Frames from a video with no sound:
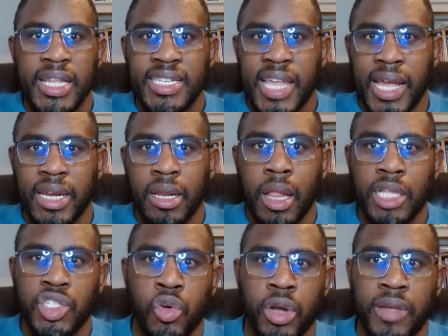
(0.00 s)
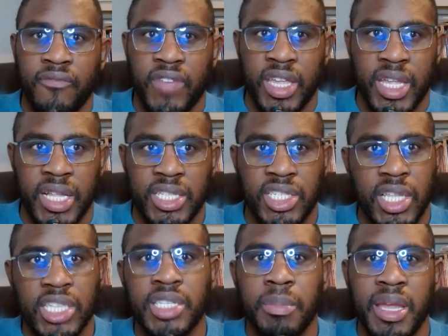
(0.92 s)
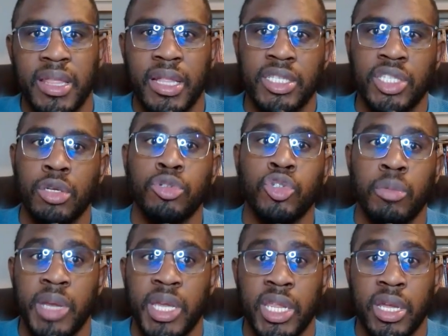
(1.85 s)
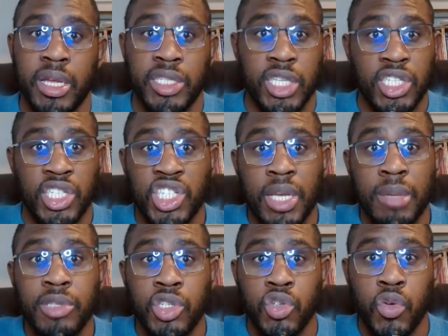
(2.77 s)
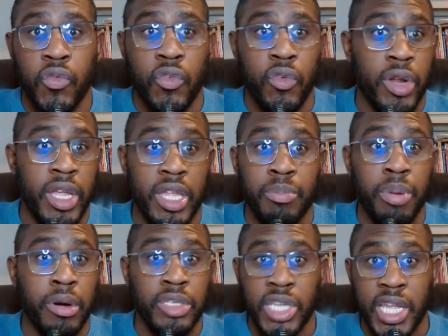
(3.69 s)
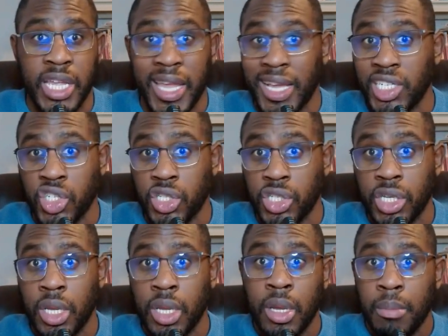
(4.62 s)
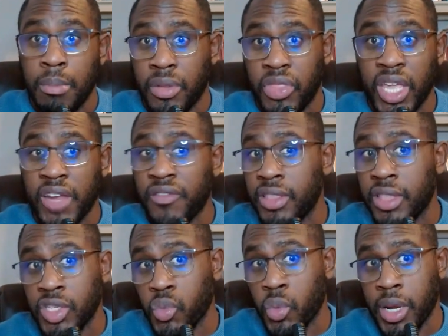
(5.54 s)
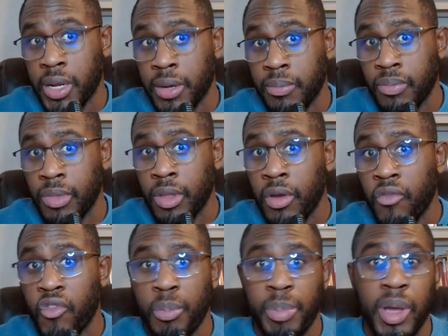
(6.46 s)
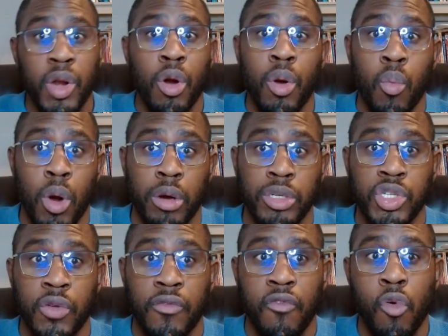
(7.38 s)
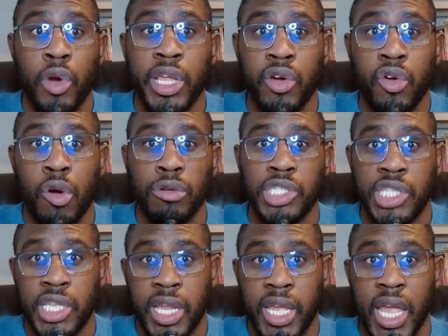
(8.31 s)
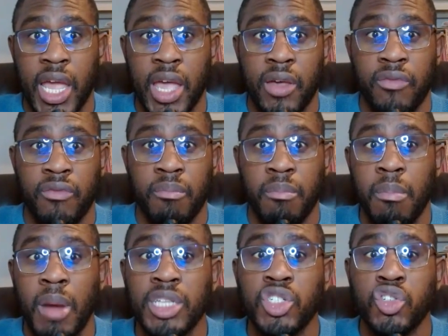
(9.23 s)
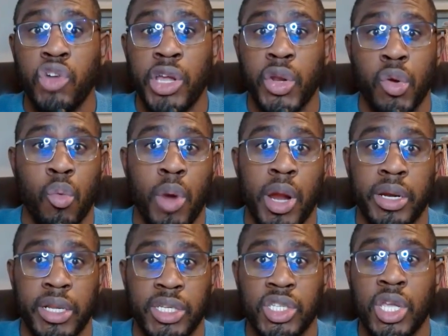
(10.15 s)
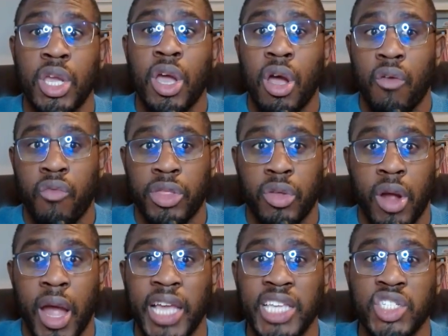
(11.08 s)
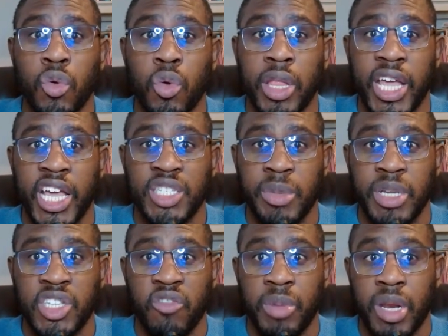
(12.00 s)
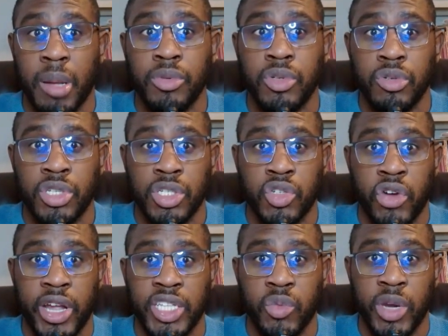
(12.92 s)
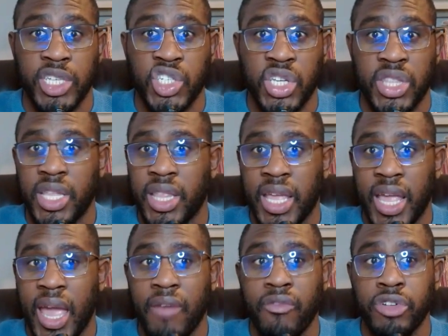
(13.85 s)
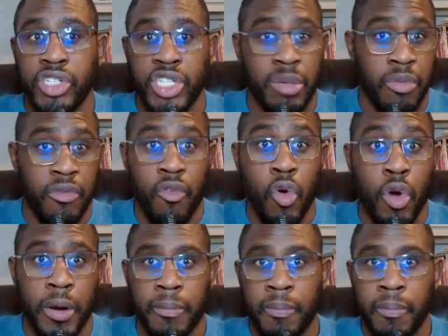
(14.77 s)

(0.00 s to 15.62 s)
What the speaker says: Technological convenience doesn't mean that social media is a substitute for in-person connections, but think of it this way. For better or worse, 40-year-olds today have much greater awareness of what their high school classmates have been up to since graduation than they ever did before.